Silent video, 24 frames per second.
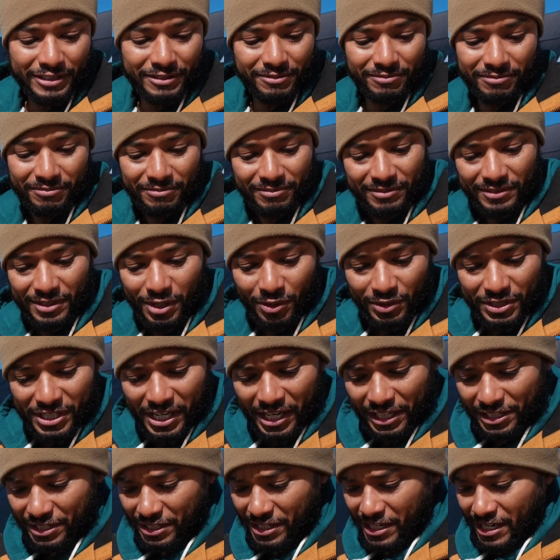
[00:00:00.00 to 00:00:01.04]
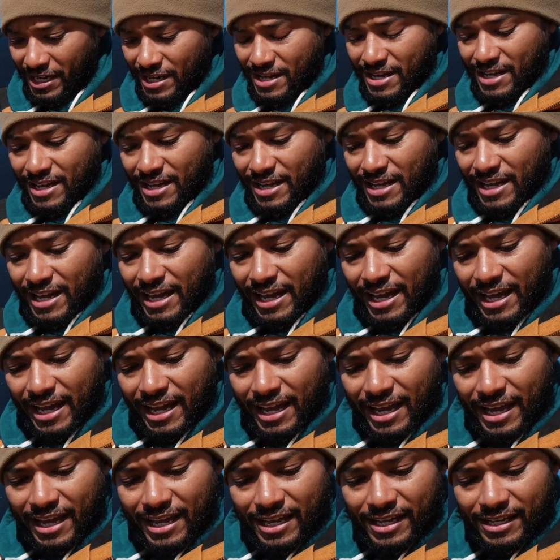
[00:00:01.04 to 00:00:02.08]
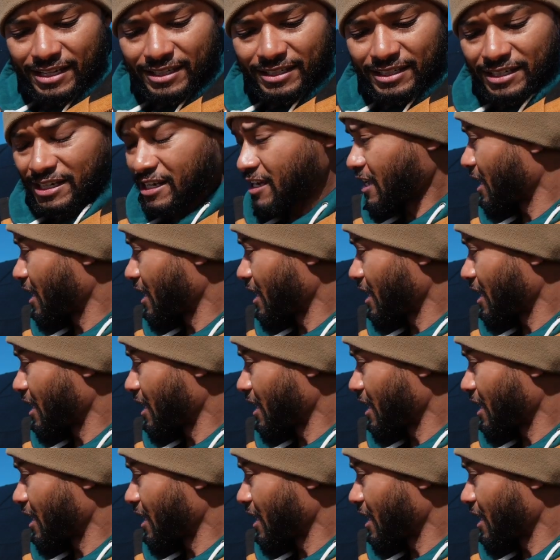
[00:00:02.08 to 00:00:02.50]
and no change. And